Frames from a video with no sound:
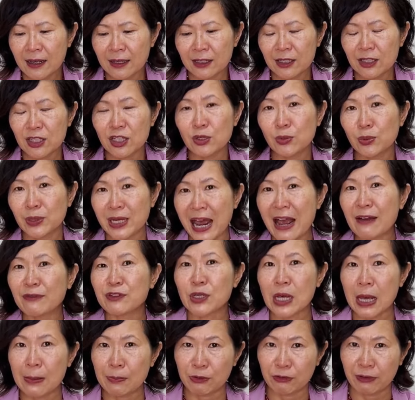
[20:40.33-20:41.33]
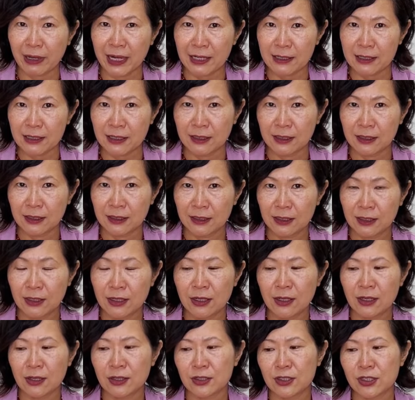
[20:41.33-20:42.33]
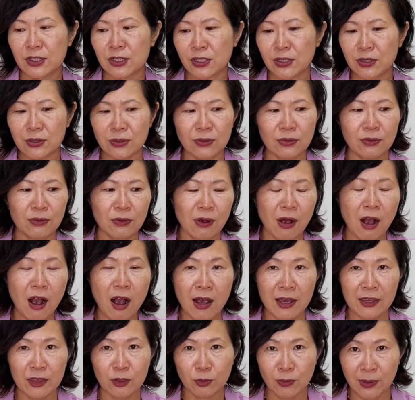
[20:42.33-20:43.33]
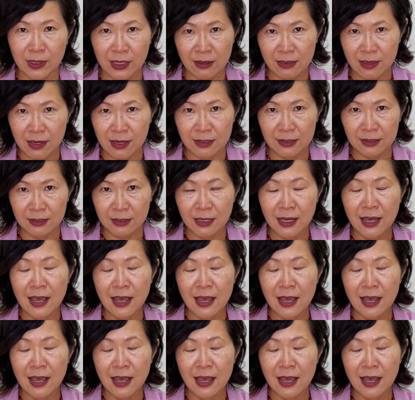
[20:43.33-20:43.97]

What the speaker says: you would have to upgrade to either one of these.